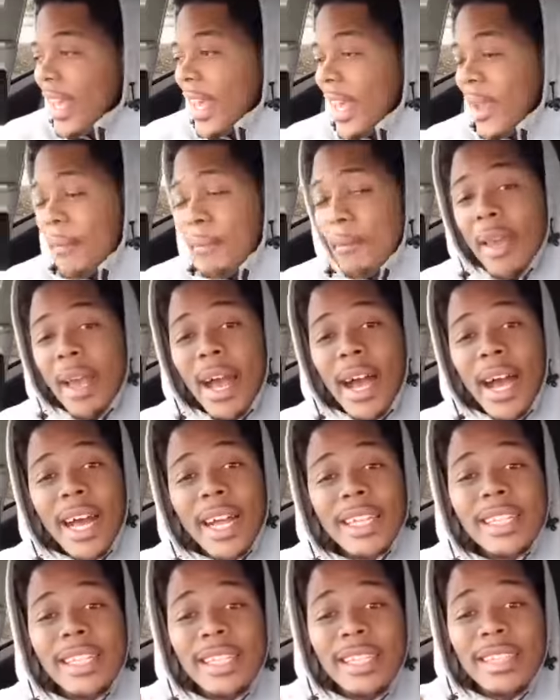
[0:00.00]
And man,
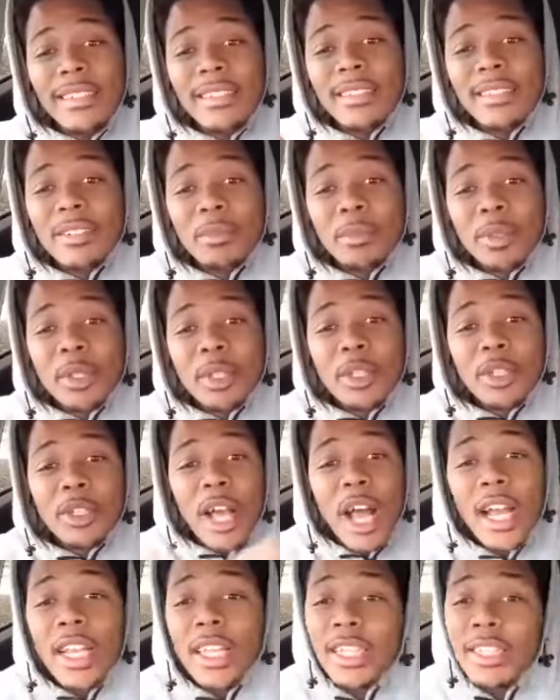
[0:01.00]
I need some
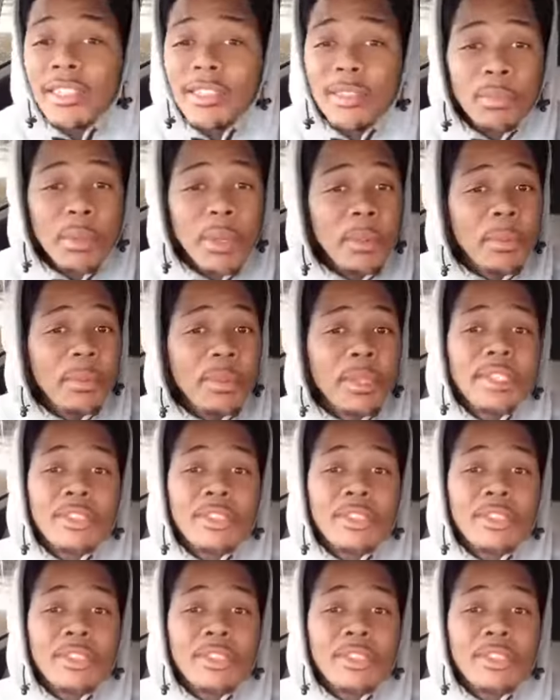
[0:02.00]
people